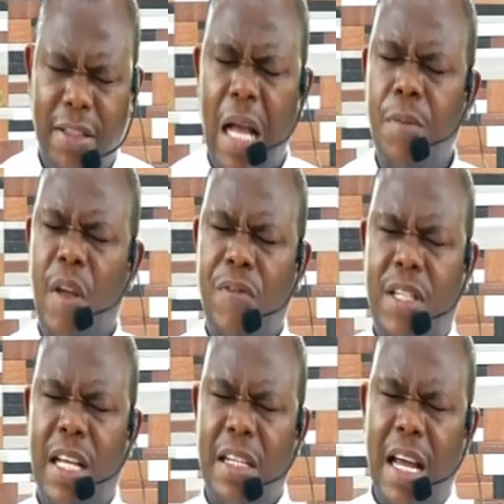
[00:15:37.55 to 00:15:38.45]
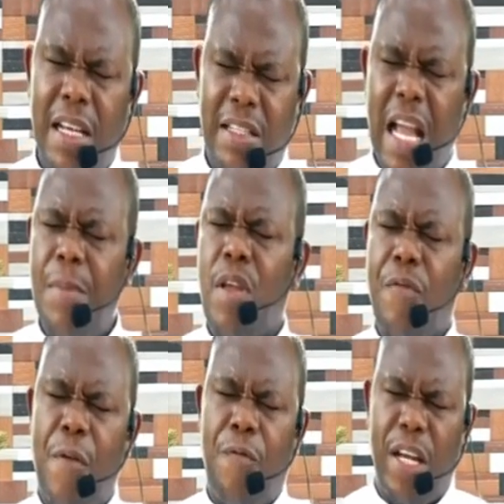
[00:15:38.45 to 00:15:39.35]
times of sickness, times of
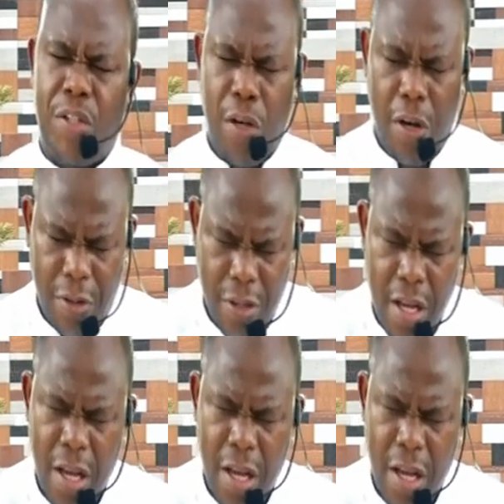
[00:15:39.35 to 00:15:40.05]
affliction.